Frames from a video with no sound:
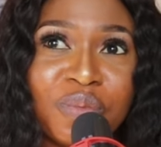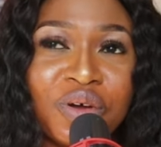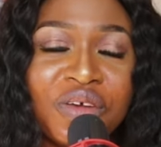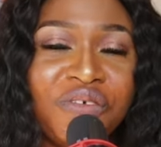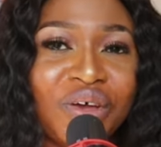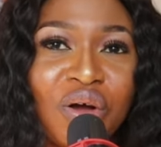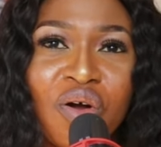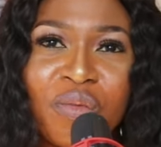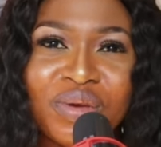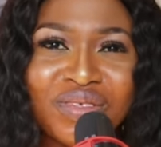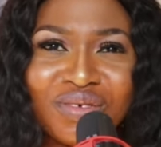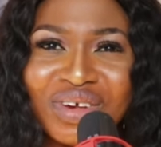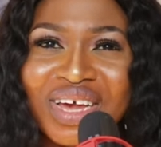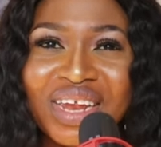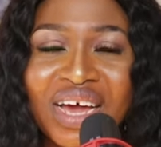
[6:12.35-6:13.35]
but if you're coming
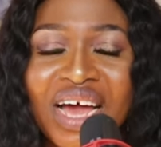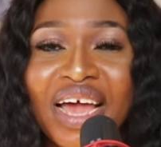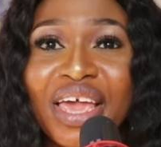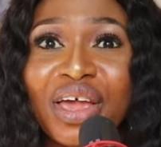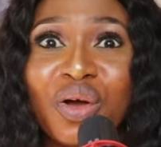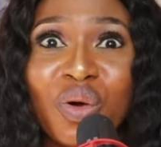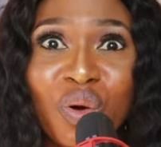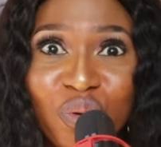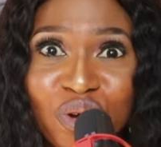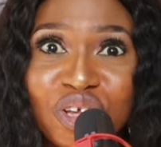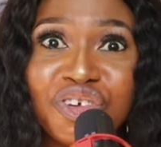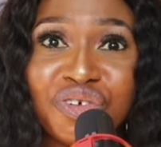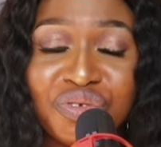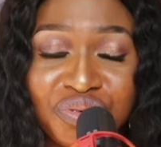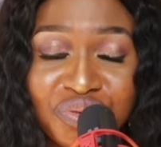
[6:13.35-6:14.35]
to Ghana, I
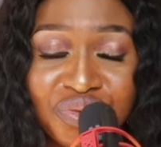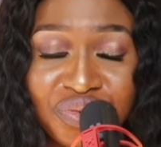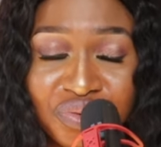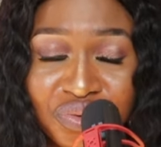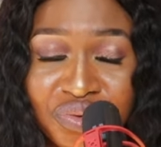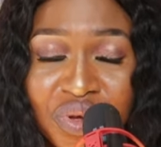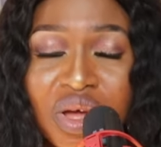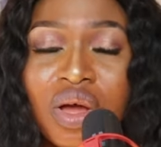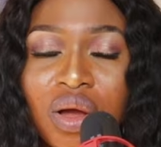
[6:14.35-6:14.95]
encourage you to